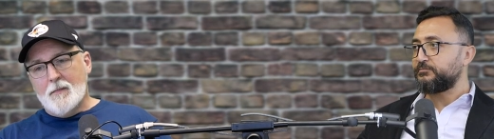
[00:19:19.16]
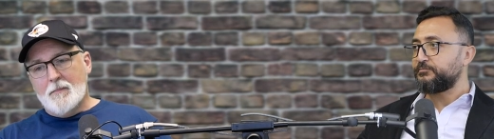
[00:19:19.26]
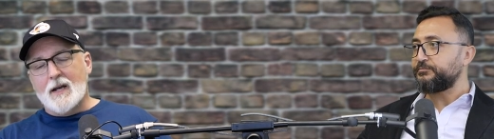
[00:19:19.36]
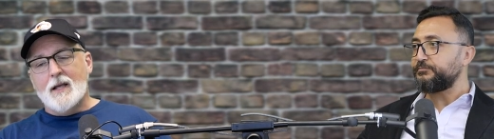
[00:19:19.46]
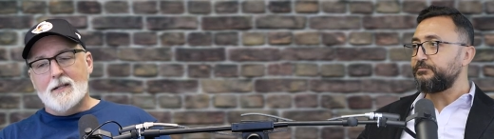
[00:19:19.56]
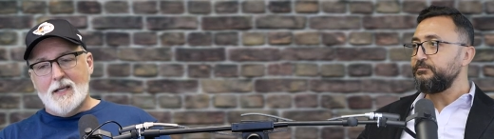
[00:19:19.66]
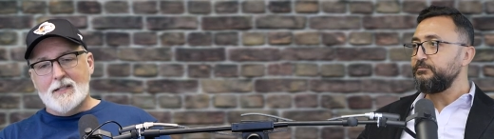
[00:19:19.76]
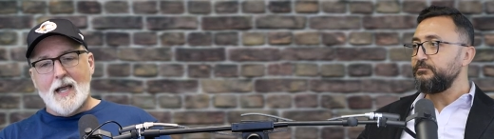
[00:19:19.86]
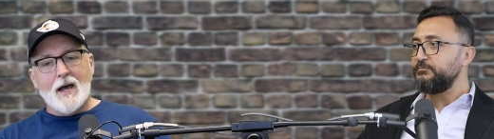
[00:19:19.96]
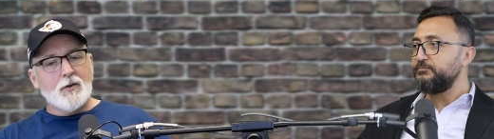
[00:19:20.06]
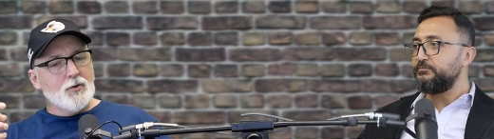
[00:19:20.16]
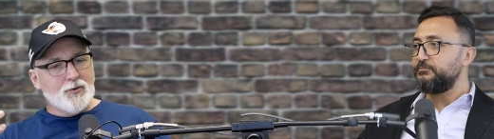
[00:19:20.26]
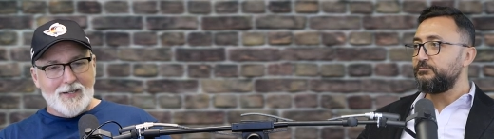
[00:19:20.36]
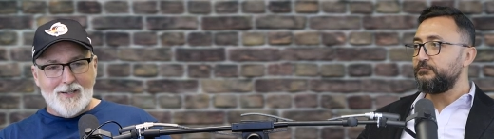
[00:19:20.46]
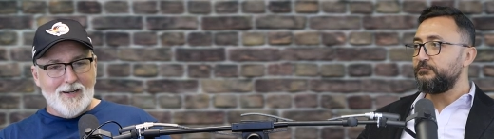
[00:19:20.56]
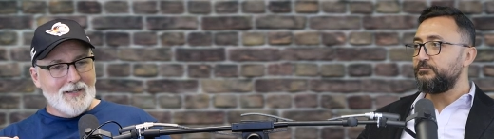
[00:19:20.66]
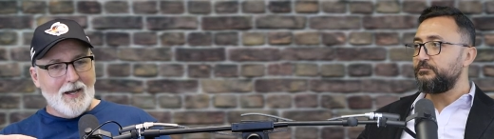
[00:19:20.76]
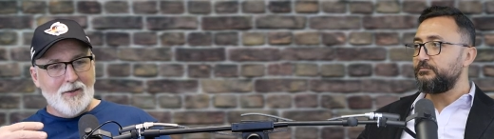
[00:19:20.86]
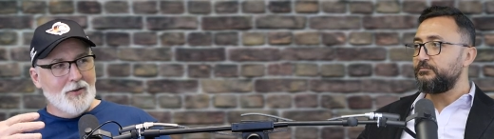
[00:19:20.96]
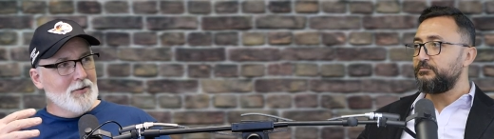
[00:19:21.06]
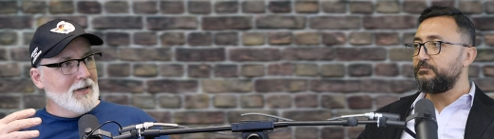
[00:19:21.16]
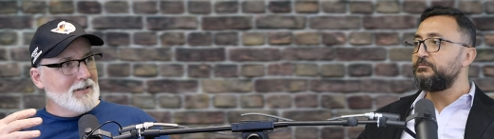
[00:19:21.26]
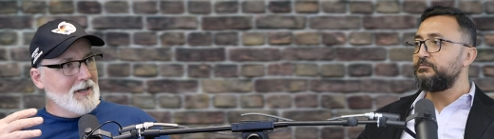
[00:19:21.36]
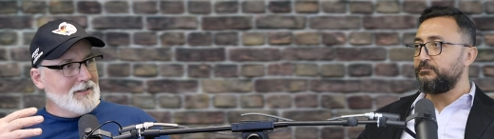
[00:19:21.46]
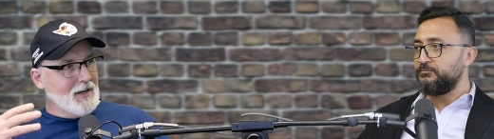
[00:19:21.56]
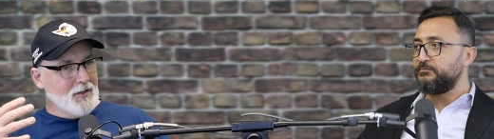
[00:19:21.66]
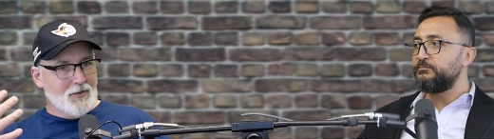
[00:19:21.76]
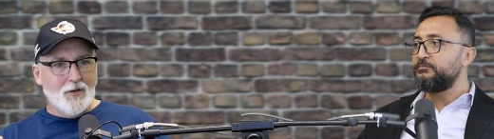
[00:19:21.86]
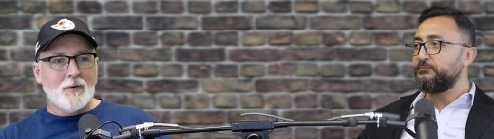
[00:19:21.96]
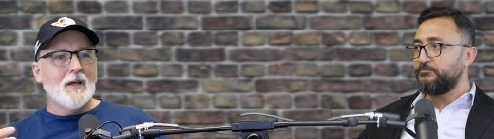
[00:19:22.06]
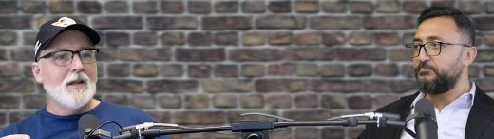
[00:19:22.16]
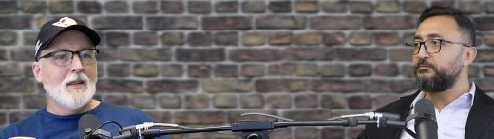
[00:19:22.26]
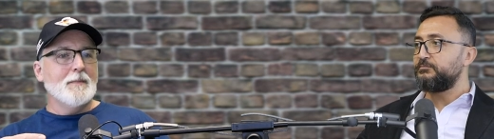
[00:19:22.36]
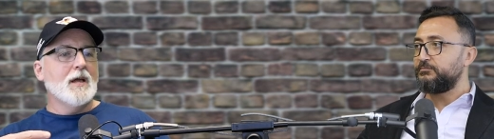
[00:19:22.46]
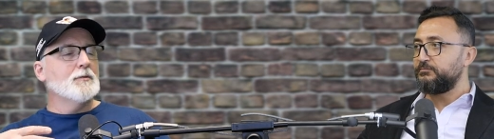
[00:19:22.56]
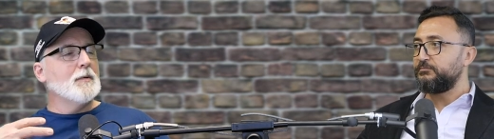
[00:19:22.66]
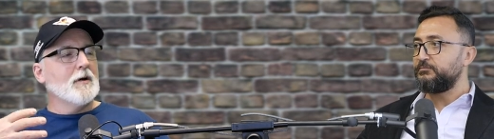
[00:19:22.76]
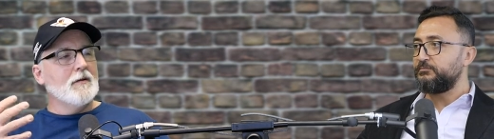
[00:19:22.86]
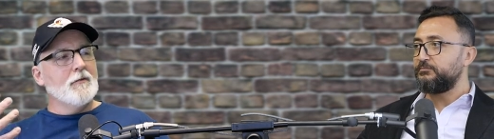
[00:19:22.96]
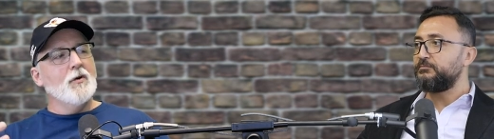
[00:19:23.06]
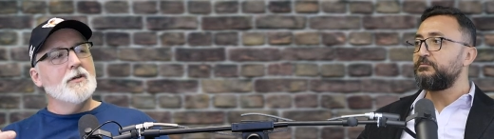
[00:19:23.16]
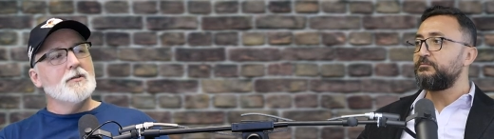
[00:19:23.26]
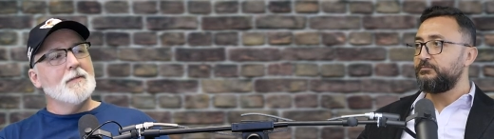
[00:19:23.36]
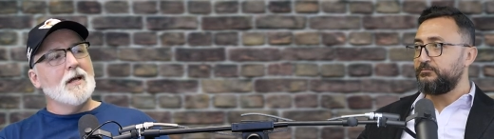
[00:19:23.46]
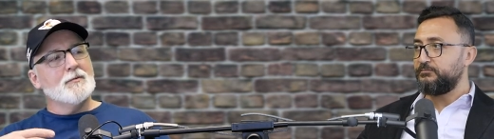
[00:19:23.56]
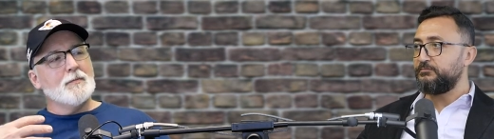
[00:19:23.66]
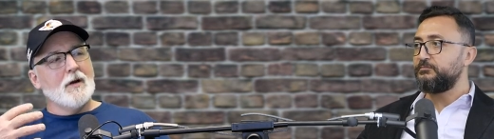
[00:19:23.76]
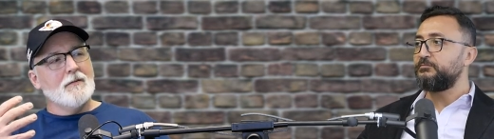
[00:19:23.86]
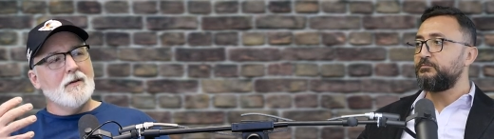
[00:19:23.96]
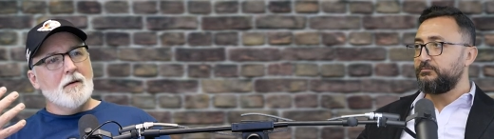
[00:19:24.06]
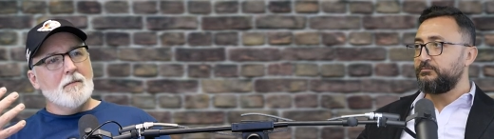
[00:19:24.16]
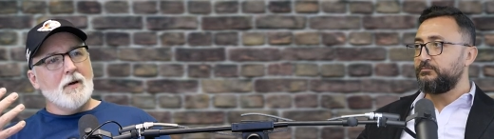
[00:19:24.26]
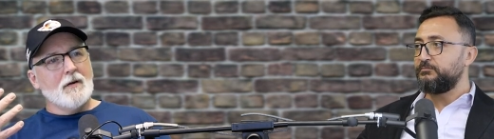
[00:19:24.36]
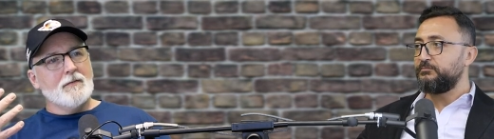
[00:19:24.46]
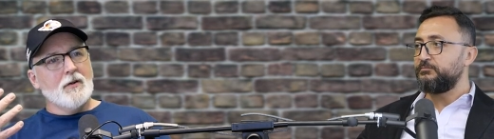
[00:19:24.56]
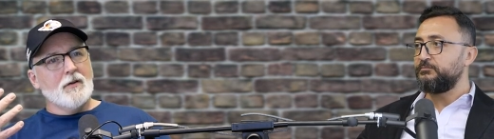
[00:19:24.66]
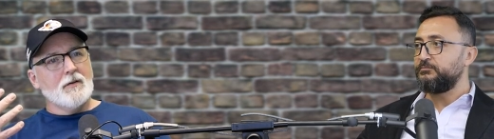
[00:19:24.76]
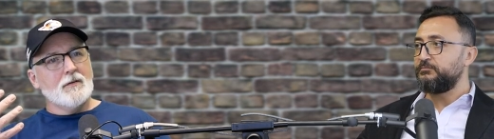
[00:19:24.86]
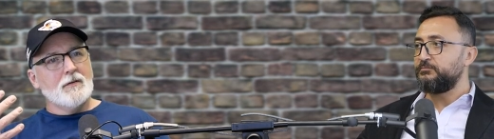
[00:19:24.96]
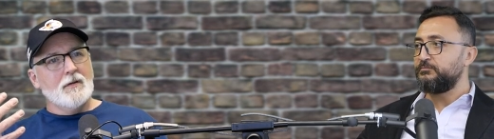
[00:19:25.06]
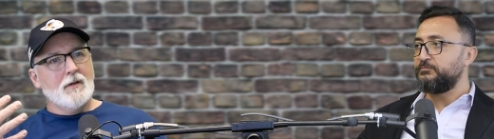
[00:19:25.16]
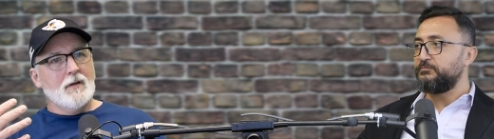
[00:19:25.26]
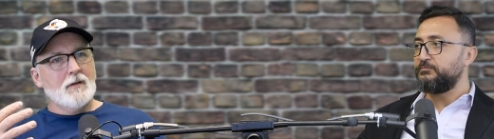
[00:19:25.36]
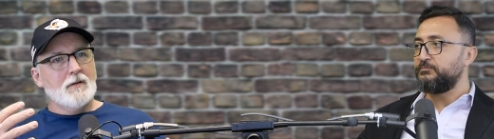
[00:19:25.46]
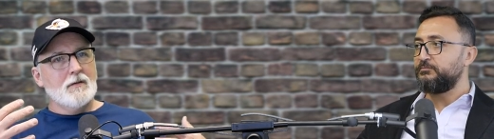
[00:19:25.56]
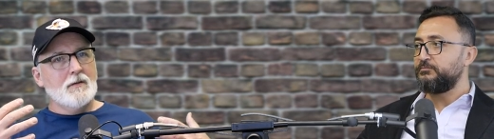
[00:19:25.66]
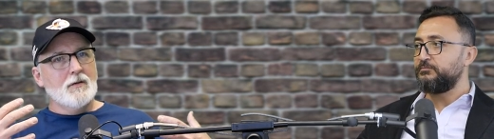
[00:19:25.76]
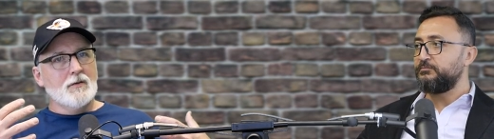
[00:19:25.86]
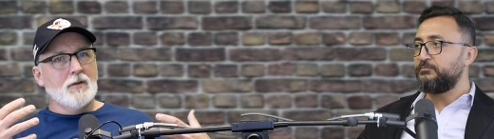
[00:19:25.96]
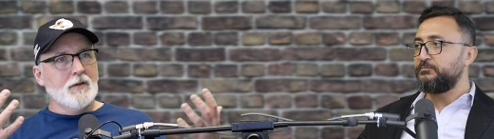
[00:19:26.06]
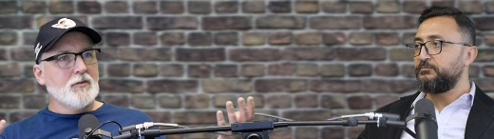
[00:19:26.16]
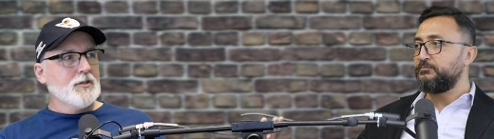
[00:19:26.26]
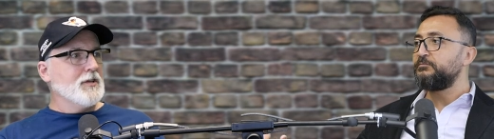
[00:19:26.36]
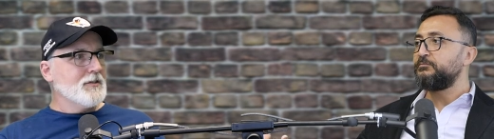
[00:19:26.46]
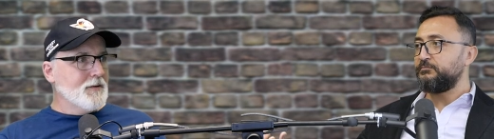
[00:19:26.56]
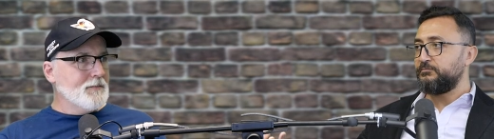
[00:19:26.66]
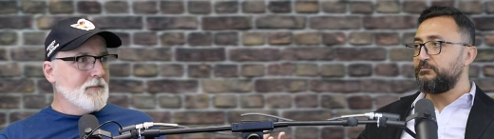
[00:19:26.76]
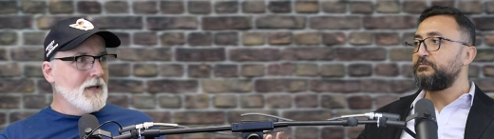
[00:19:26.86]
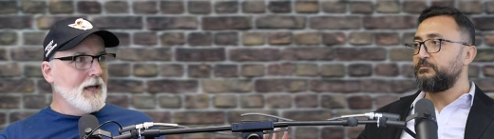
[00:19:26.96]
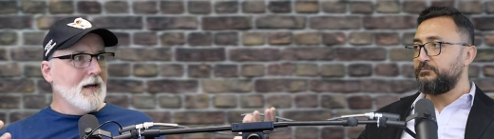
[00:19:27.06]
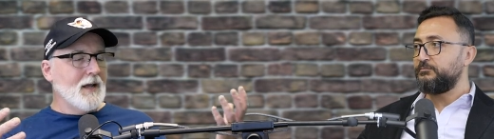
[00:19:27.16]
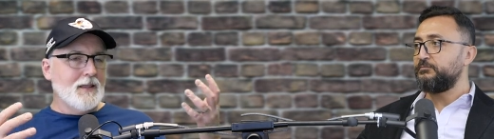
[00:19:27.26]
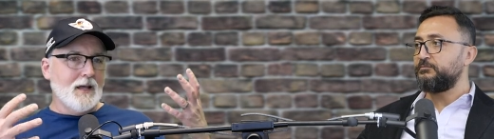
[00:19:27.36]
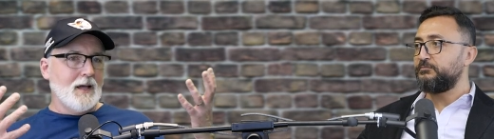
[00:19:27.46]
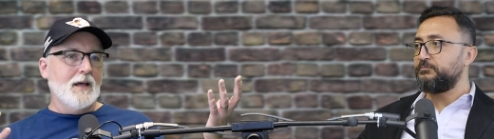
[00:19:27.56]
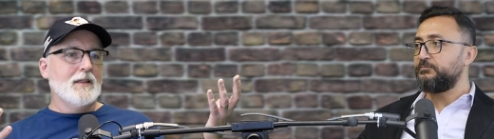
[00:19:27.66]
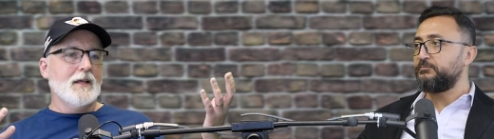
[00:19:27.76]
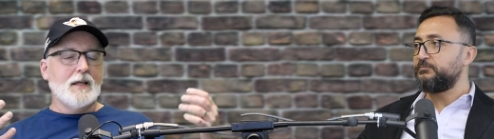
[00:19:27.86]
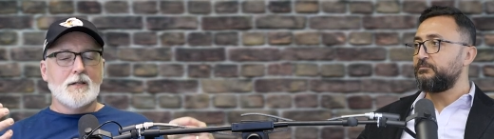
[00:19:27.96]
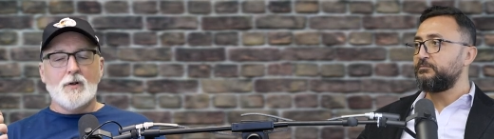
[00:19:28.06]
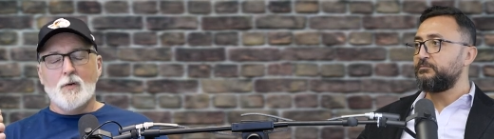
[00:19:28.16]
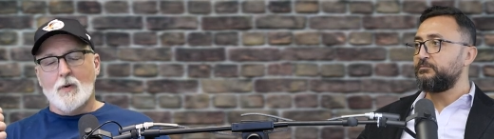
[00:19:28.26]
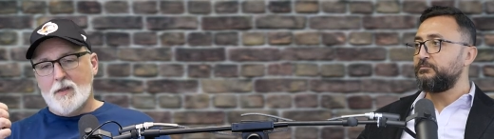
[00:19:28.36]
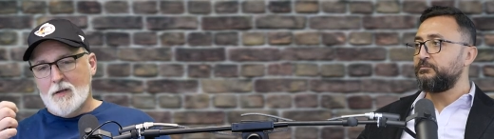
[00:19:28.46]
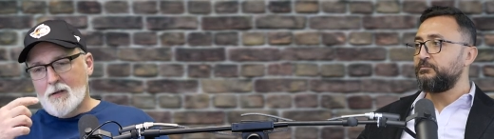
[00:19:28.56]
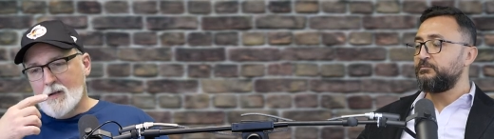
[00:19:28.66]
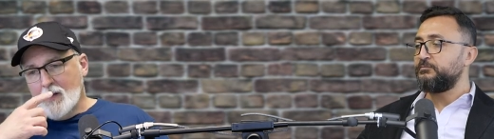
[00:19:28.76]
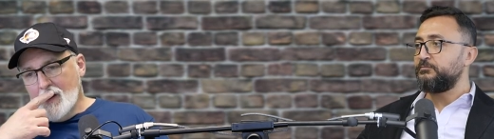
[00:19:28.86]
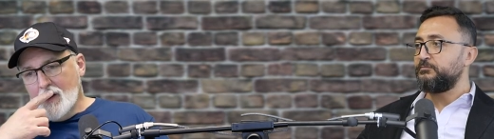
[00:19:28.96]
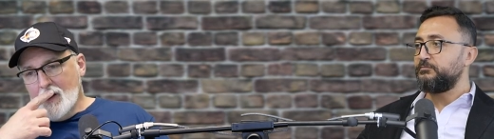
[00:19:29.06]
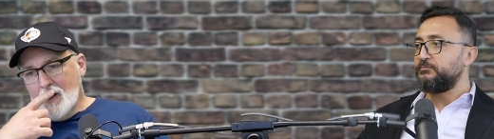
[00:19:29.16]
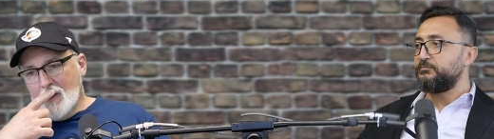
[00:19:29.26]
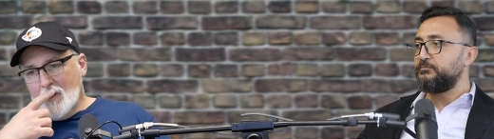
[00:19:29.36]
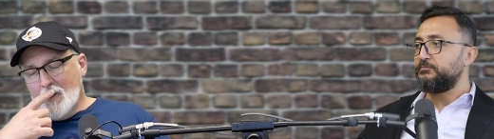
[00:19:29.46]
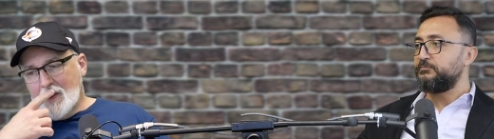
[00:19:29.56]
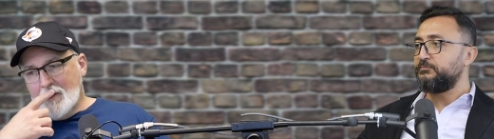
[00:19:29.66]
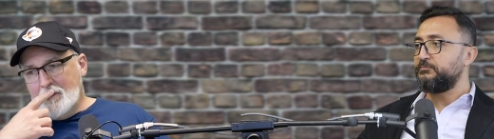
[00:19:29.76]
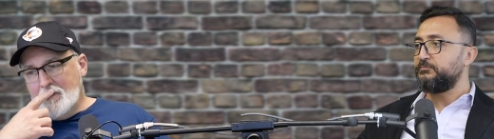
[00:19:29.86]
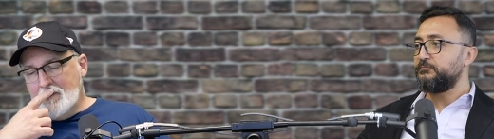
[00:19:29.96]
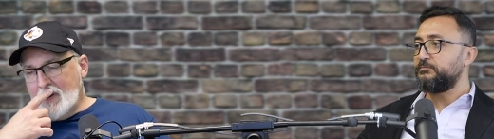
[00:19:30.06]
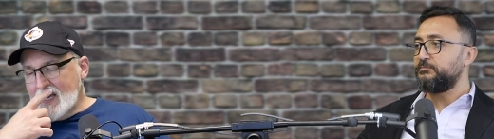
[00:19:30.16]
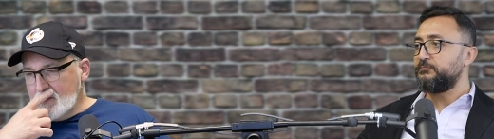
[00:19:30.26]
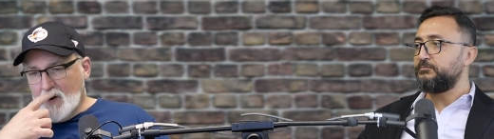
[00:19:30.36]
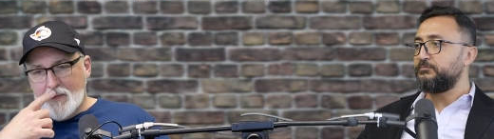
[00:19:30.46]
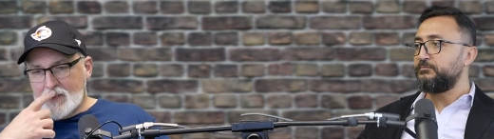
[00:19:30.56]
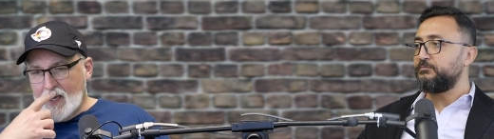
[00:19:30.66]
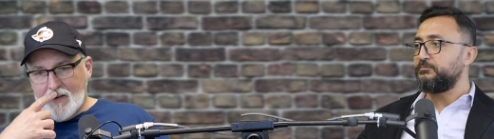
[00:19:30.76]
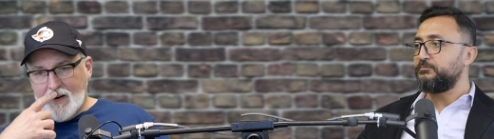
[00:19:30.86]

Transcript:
Speaker 1: but it's it's how you address it and it's how you it's, it's, how you deal with it and that becomes part of your voice it becomes part of part of your uh, your delivery system and i think i think that's great one of the one of the best moments i ever